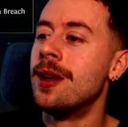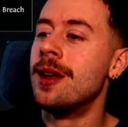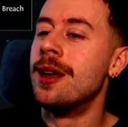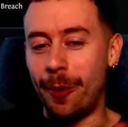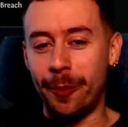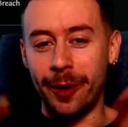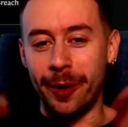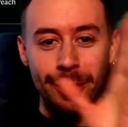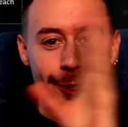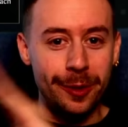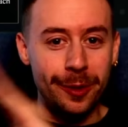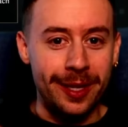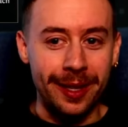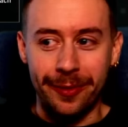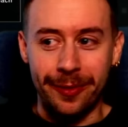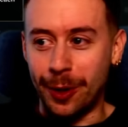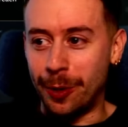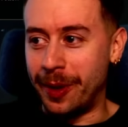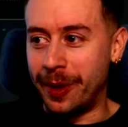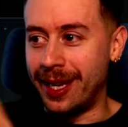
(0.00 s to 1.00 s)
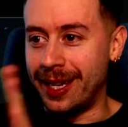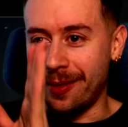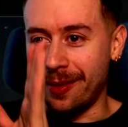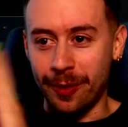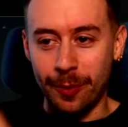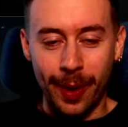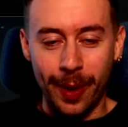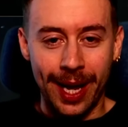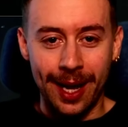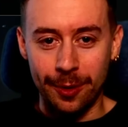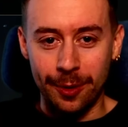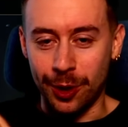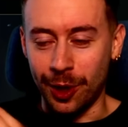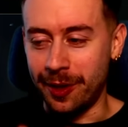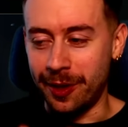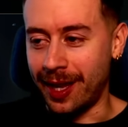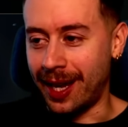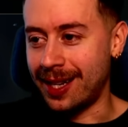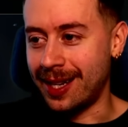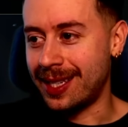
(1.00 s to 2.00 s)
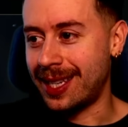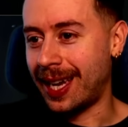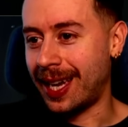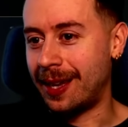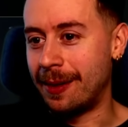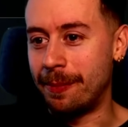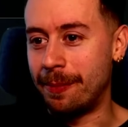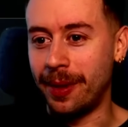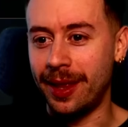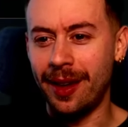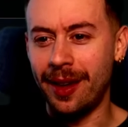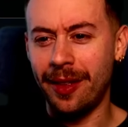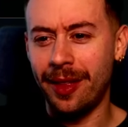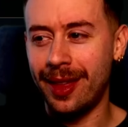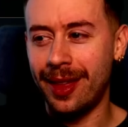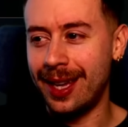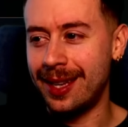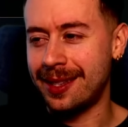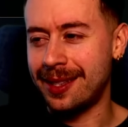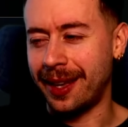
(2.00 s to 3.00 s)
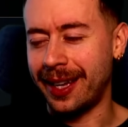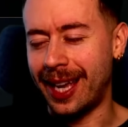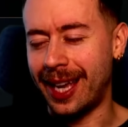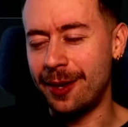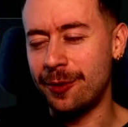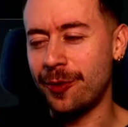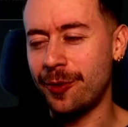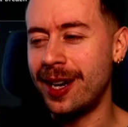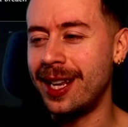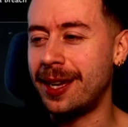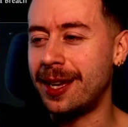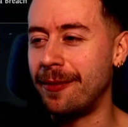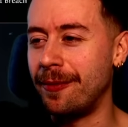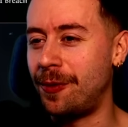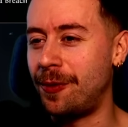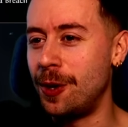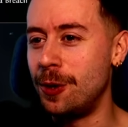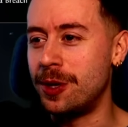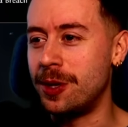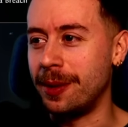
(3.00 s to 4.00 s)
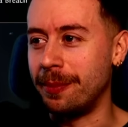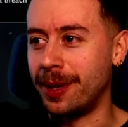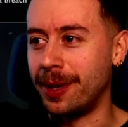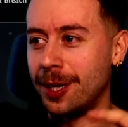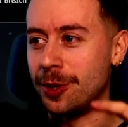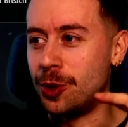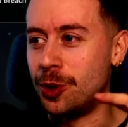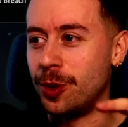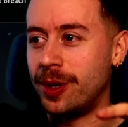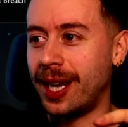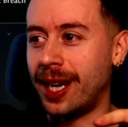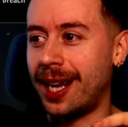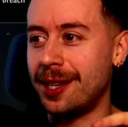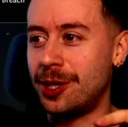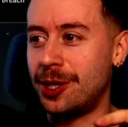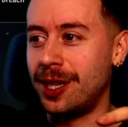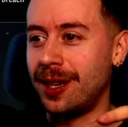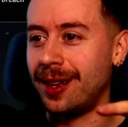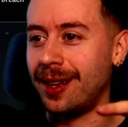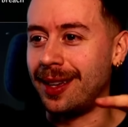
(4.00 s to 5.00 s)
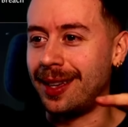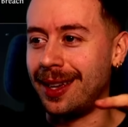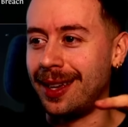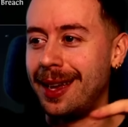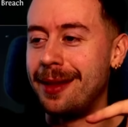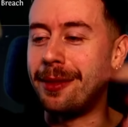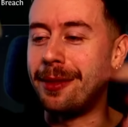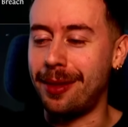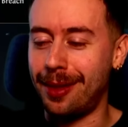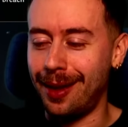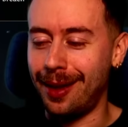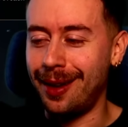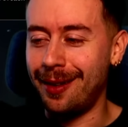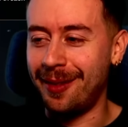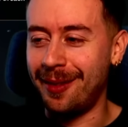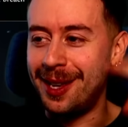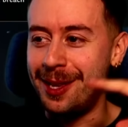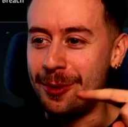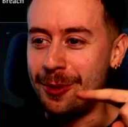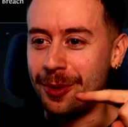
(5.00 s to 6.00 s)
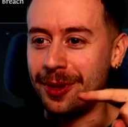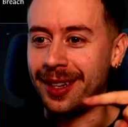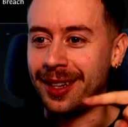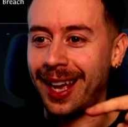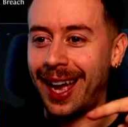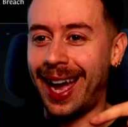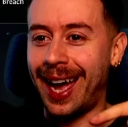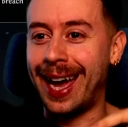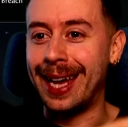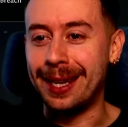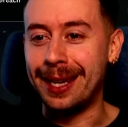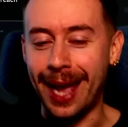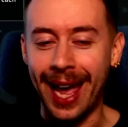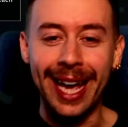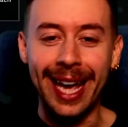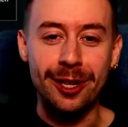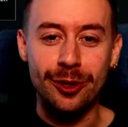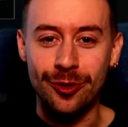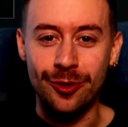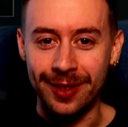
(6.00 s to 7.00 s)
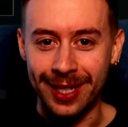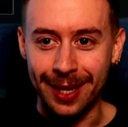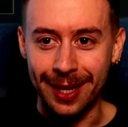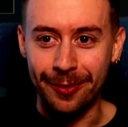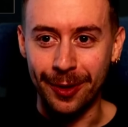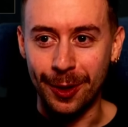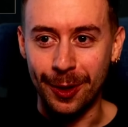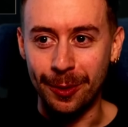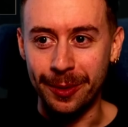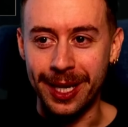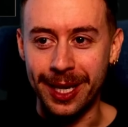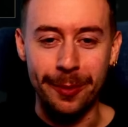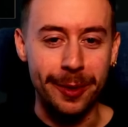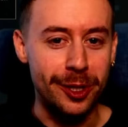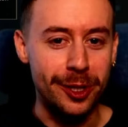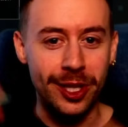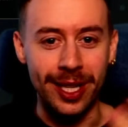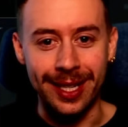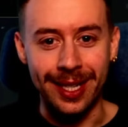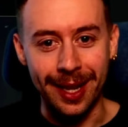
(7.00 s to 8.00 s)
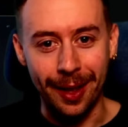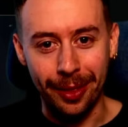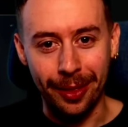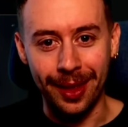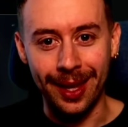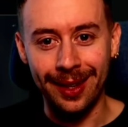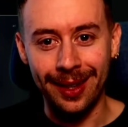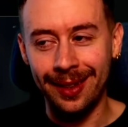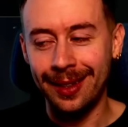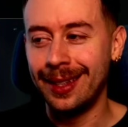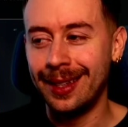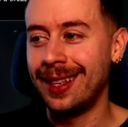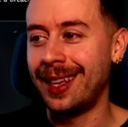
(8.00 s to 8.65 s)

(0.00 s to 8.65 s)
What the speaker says: I want to do difficulty a different way. I'll show you that in a second. But the other thing is like, it's really confusing because you could actually like, in theory, you could add extra difficulty, which did nothing.